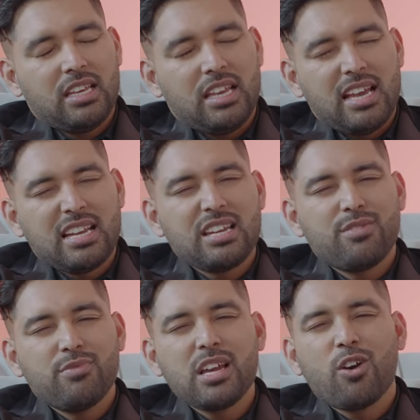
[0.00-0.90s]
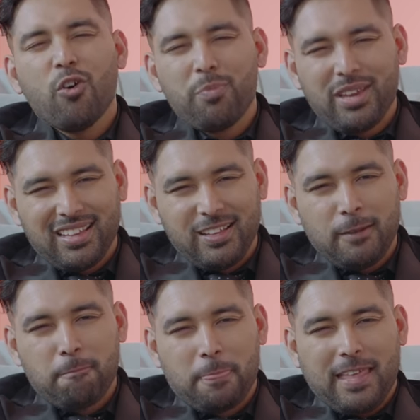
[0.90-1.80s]
And we are hoping
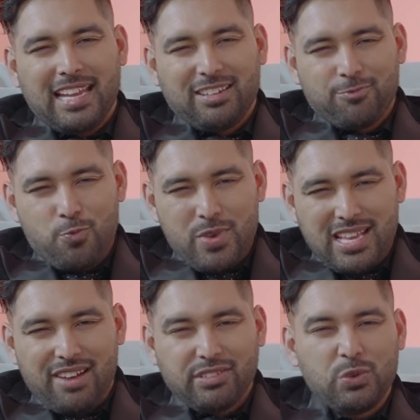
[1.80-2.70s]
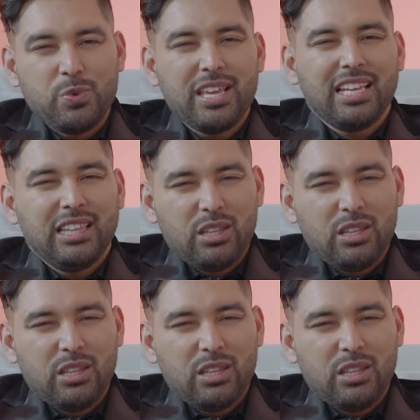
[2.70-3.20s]
that week after week,